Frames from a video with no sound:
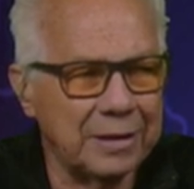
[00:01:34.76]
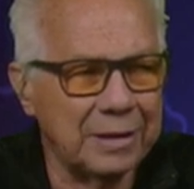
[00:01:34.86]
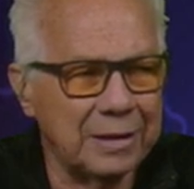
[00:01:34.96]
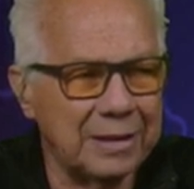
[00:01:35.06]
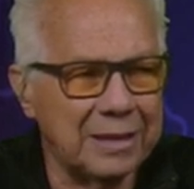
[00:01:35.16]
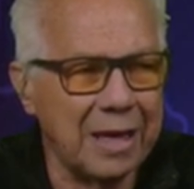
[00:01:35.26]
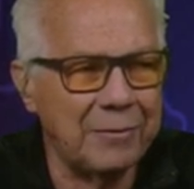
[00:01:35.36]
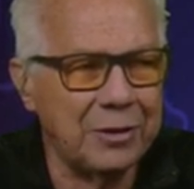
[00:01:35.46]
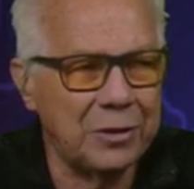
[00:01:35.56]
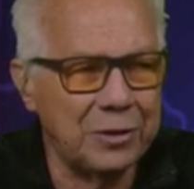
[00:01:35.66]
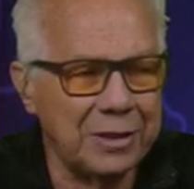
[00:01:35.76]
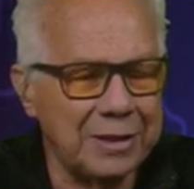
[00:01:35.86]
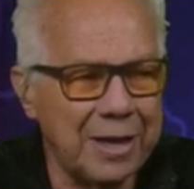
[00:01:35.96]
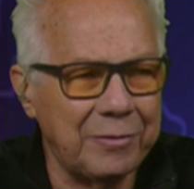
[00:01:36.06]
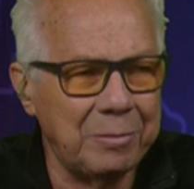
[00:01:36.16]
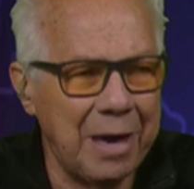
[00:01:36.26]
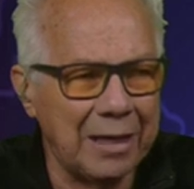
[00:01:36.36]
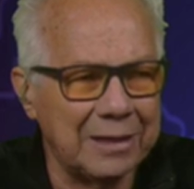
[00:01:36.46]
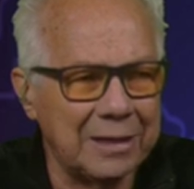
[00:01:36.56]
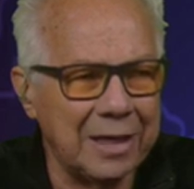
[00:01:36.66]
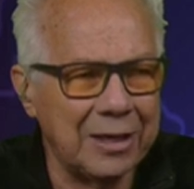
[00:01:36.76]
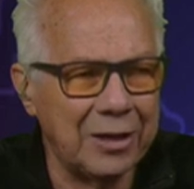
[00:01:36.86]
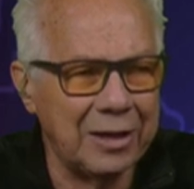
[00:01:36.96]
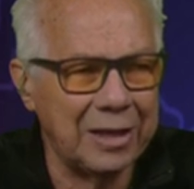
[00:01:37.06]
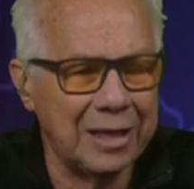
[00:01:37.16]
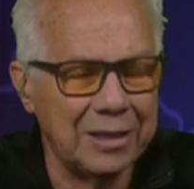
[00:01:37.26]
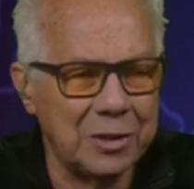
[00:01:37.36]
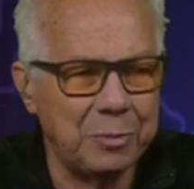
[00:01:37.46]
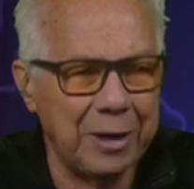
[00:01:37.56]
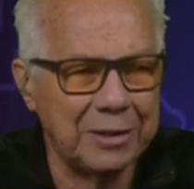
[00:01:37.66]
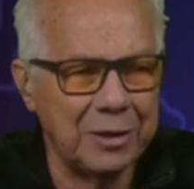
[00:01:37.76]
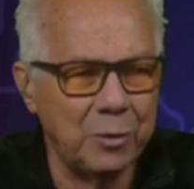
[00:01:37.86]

737 Maxes that are going to get inspected,